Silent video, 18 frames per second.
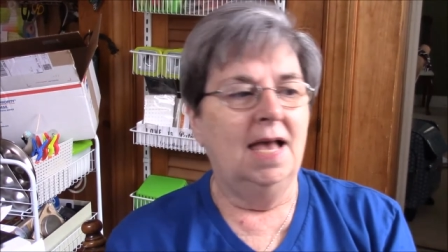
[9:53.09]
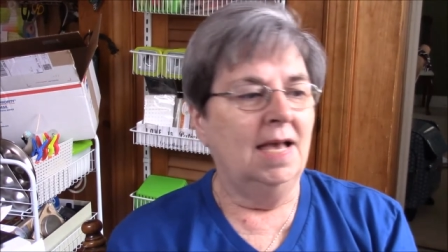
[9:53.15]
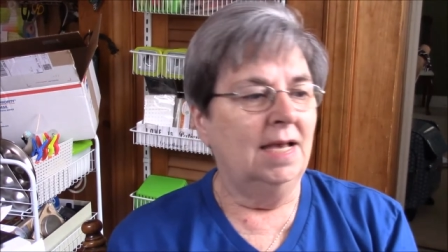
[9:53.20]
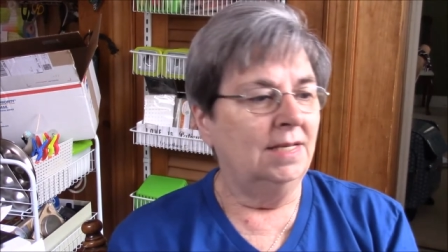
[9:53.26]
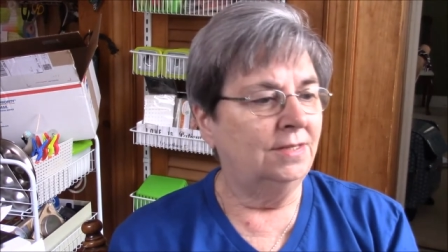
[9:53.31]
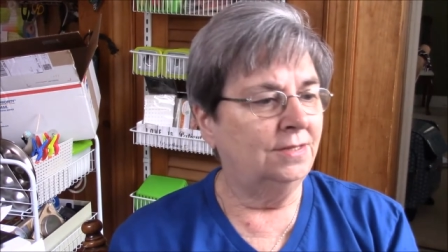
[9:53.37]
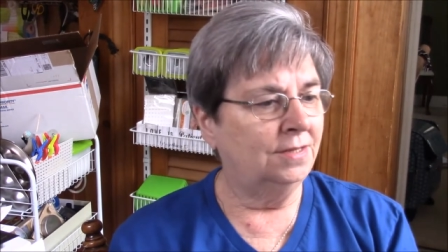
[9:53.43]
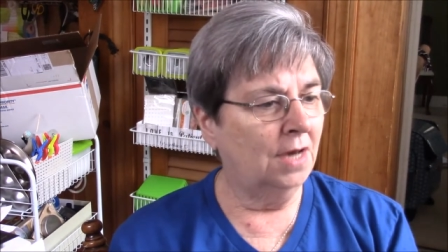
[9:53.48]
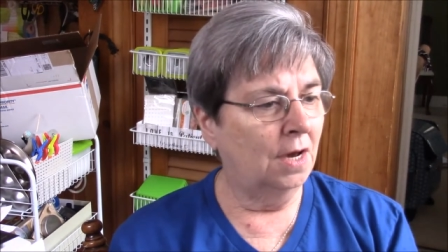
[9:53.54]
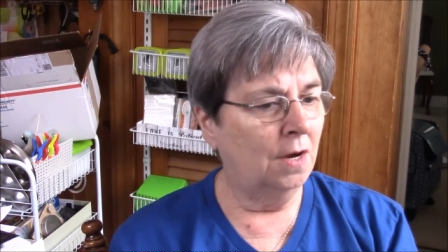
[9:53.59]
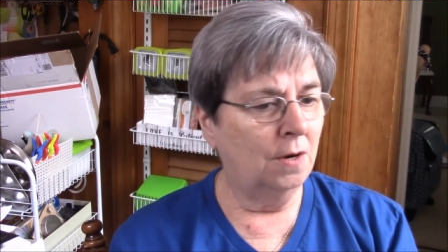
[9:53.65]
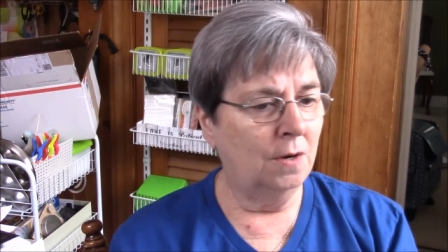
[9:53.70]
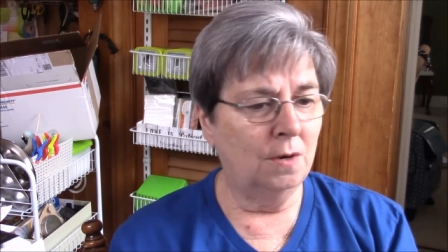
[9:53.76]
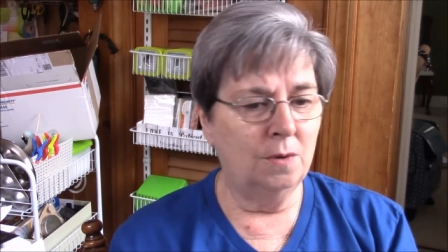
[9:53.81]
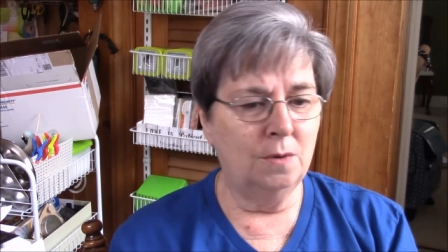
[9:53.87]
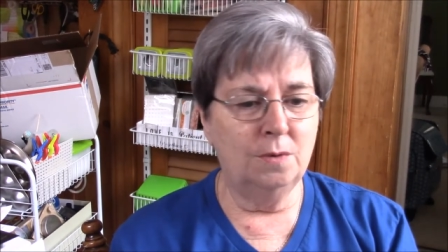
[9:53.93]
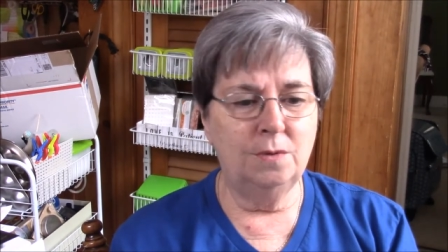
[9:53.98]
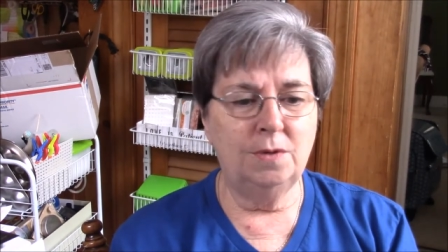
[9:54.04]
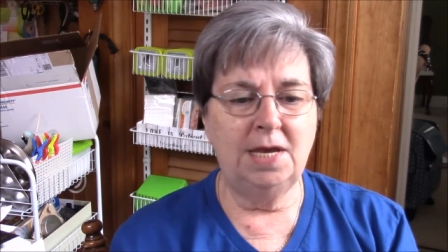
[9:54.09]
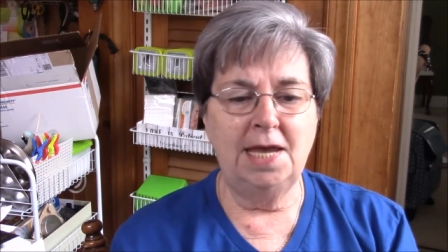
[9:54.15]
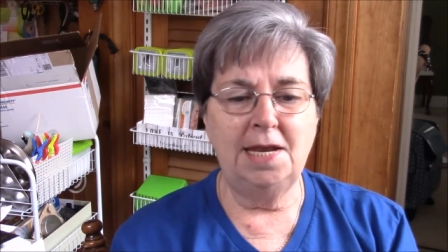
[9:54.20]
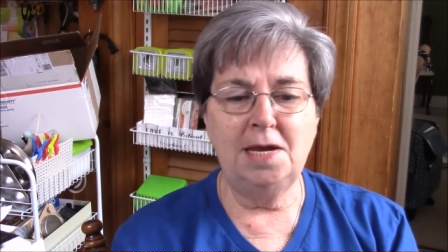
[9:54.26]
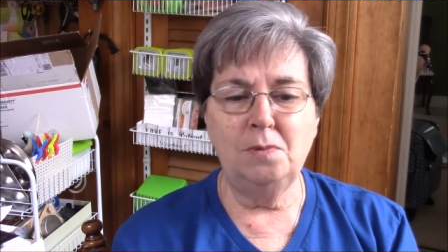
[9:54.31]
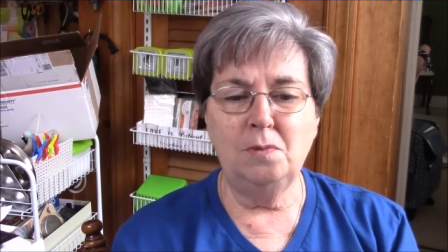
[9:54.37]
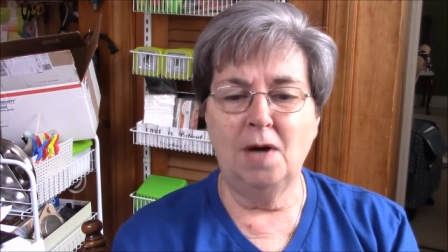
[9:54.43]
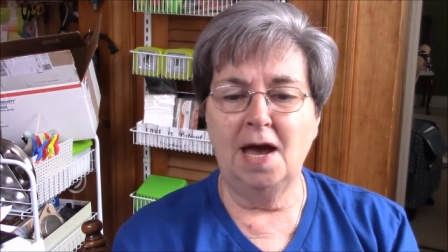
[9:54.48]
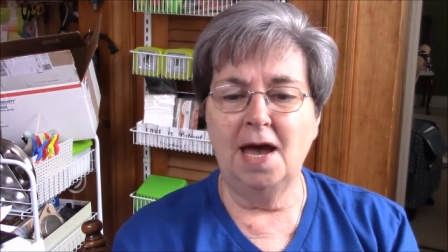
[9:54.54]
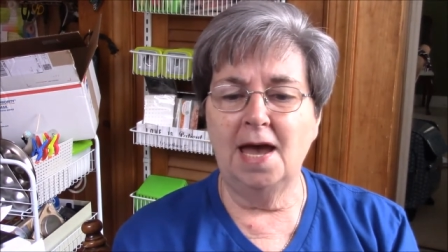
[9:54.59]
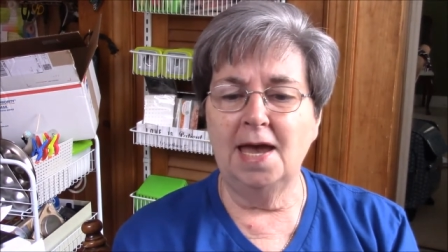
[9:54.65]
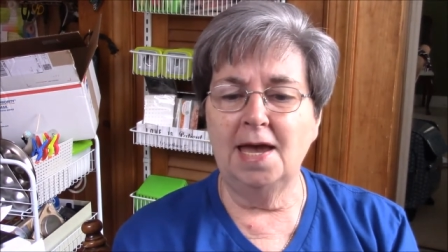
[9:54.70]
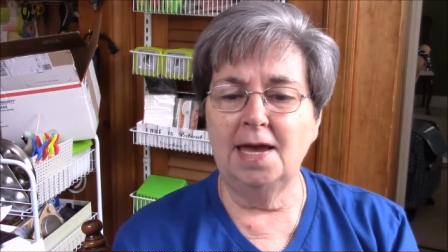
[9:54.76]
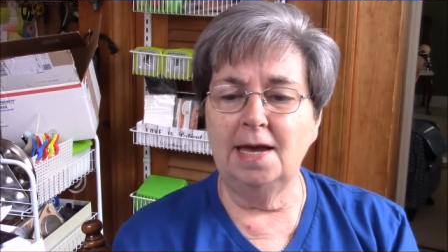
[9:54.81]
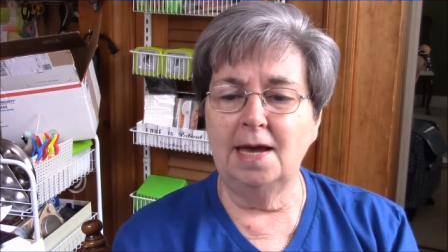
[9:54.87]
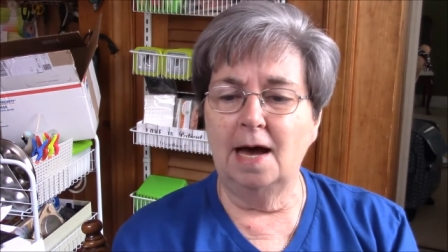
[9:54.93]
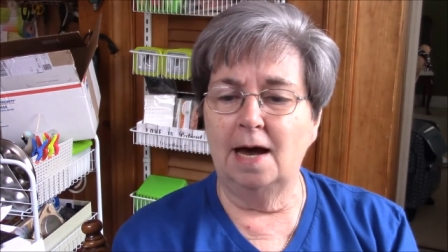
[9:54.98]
So, anyway,